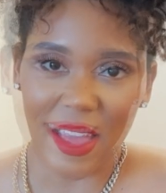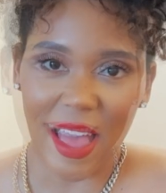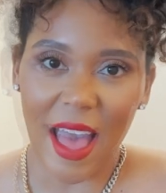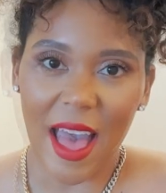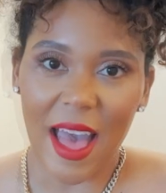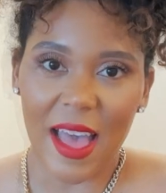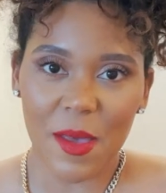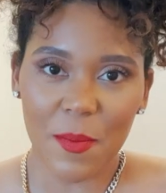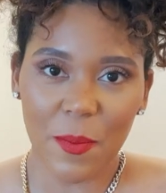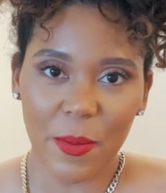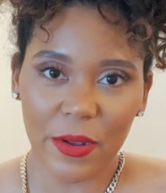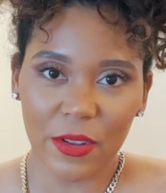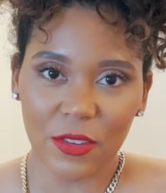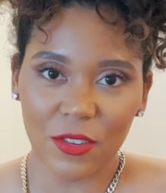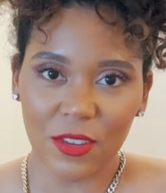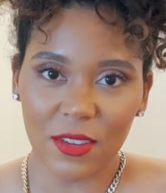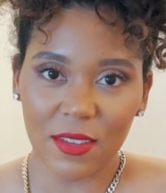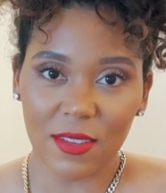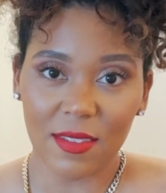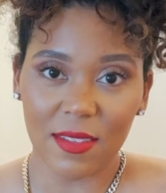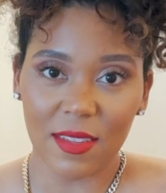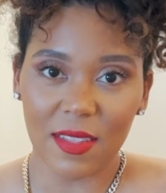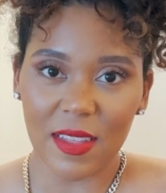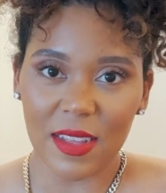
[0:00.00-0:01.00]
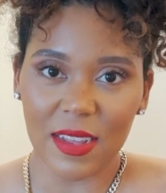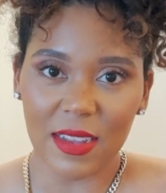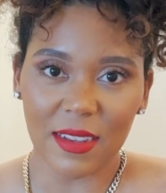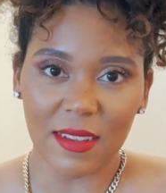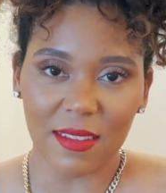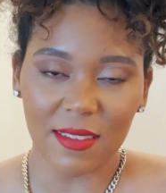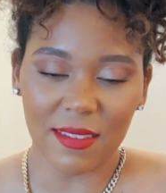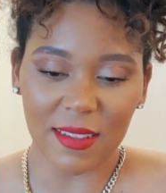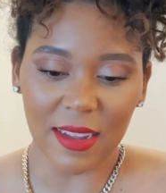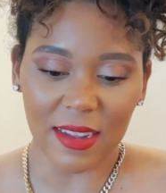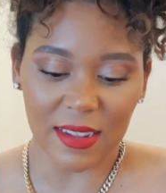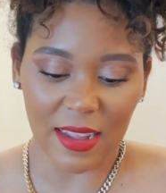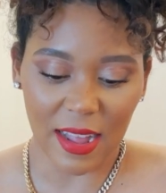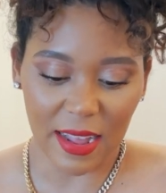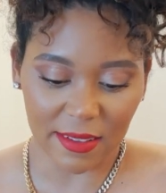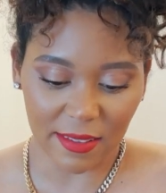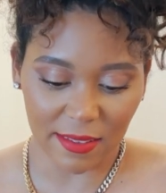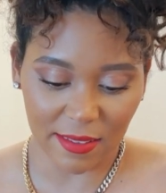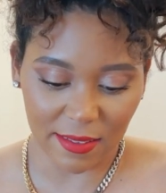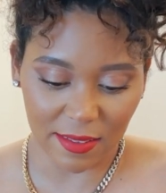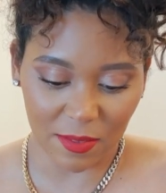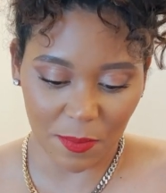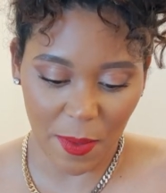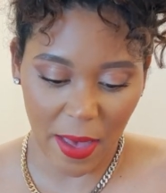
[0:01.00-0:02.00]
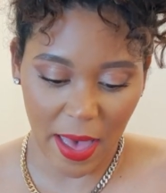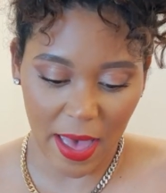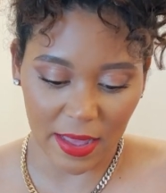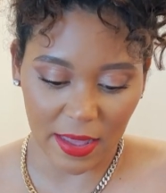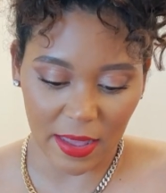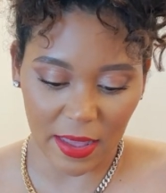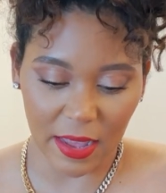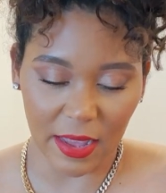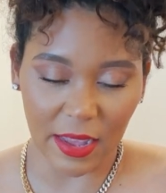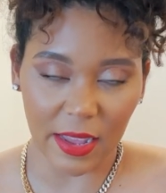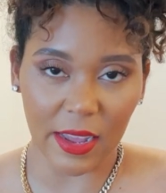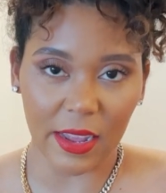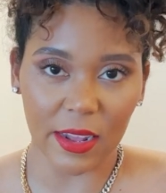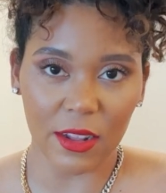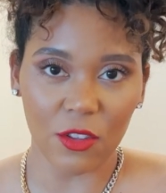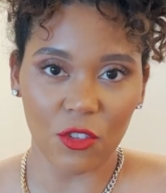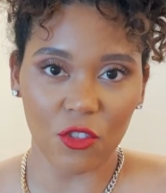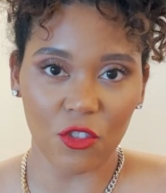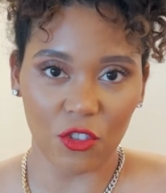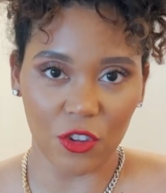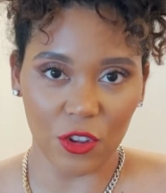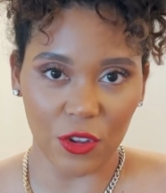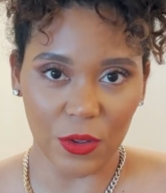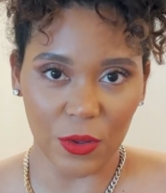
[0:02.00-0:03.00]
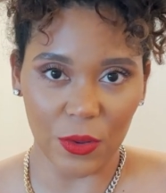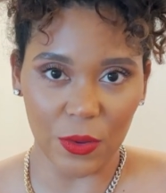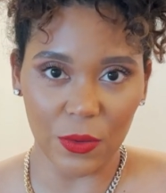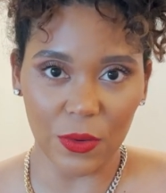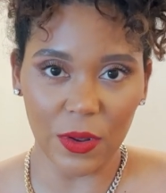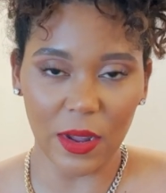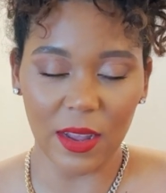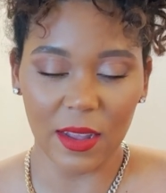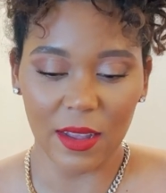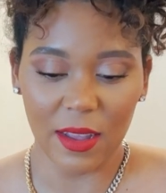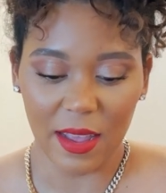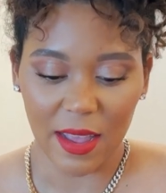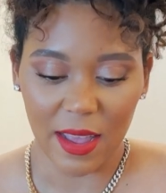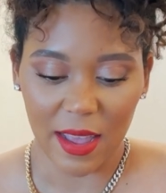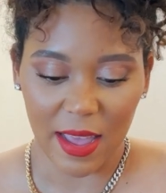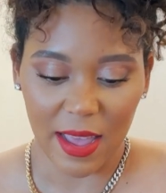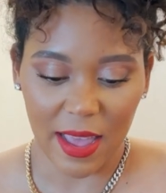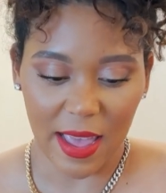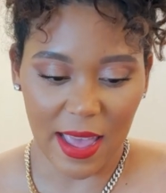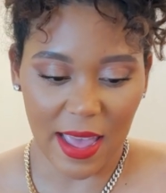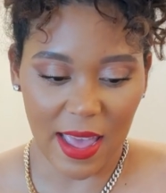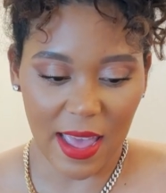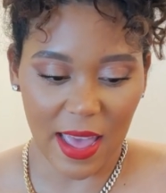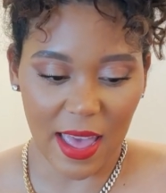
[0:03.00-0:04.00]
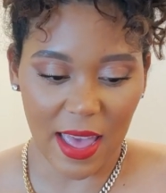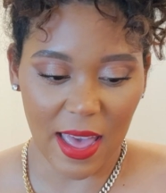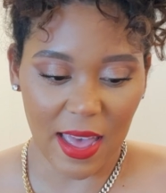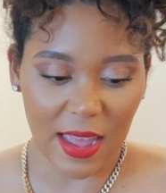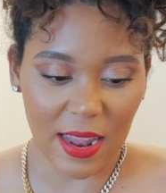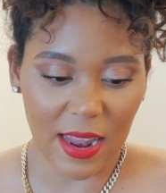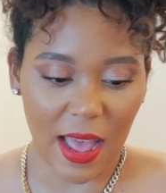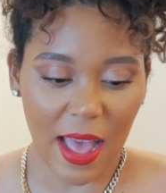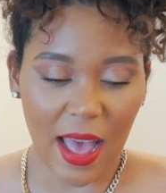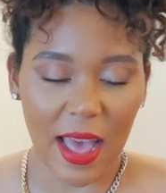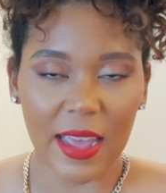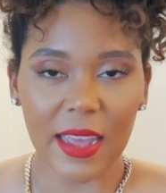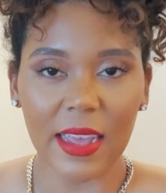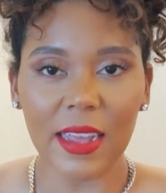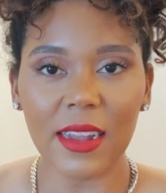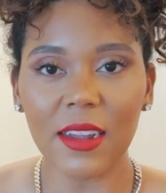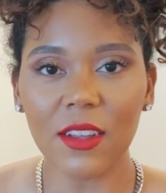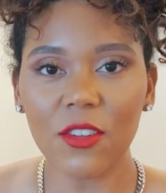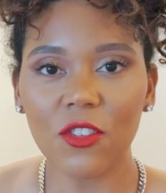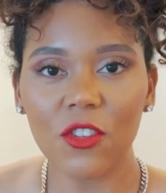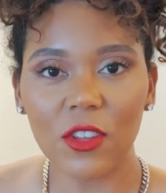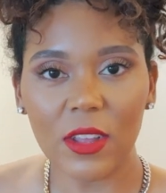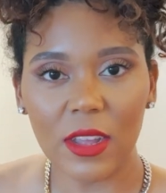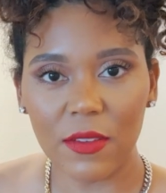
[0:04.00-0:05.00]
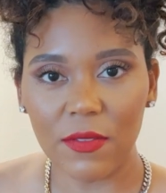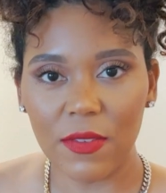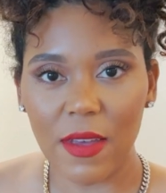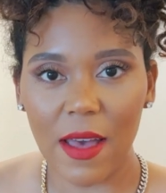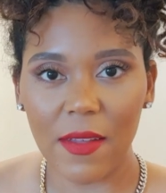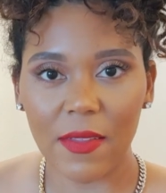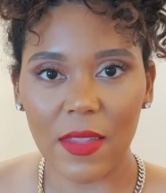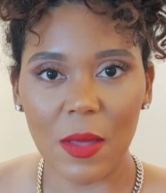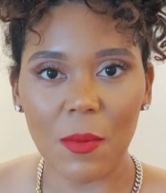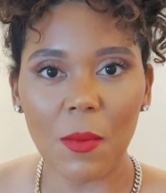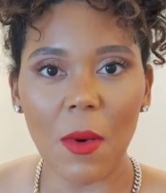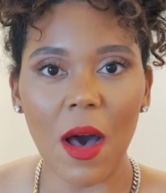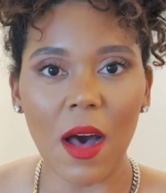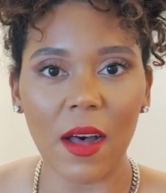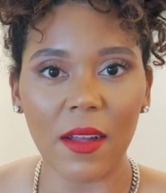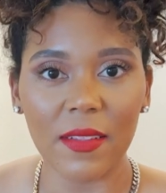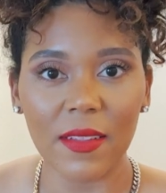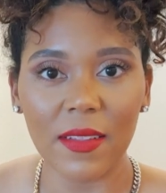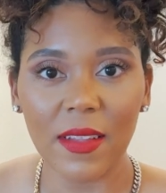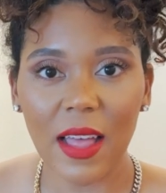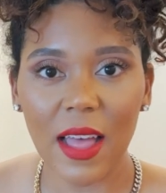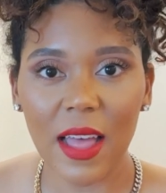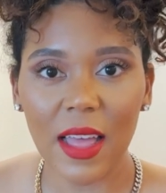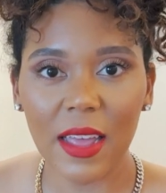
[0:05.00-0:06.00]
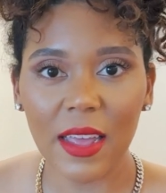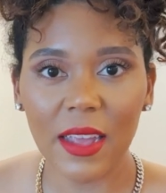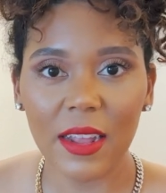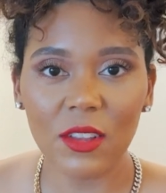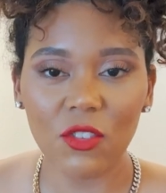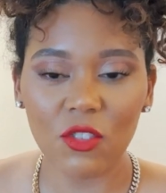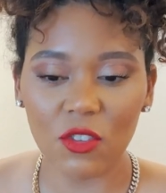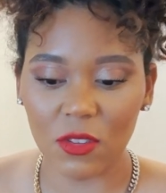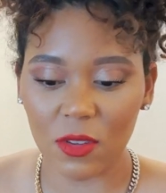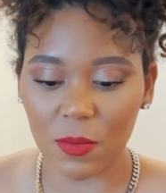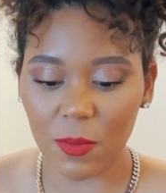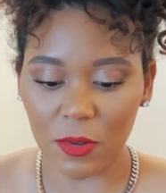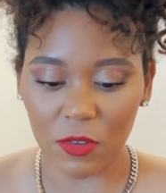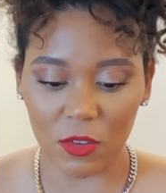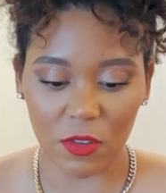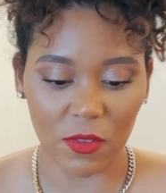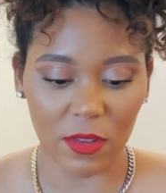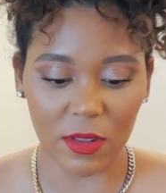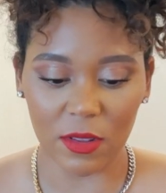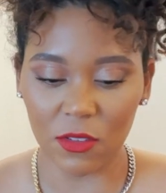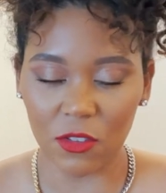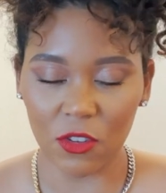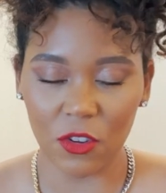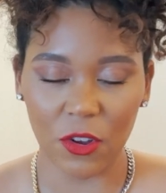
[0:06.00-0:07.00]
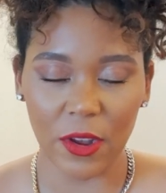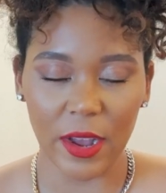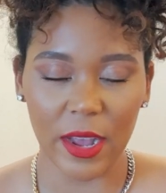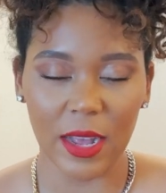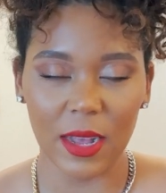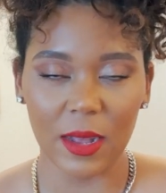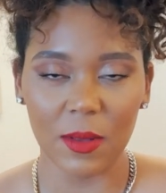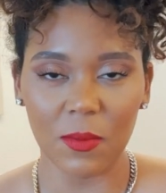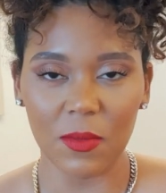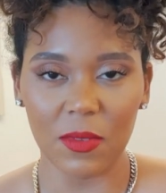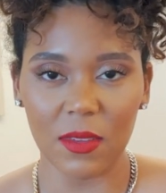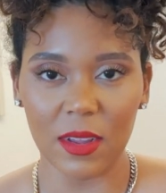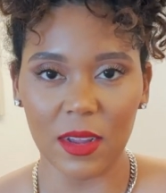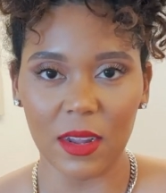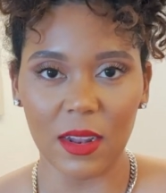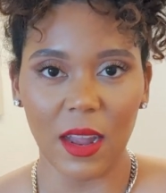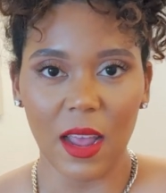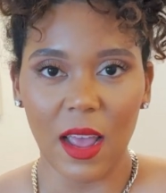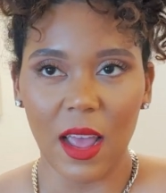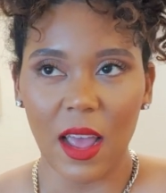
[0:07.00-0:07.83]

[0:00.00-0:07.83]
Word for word: I purchased these sunglasses back in June and I initially found them online, just a bunch of Instagrams and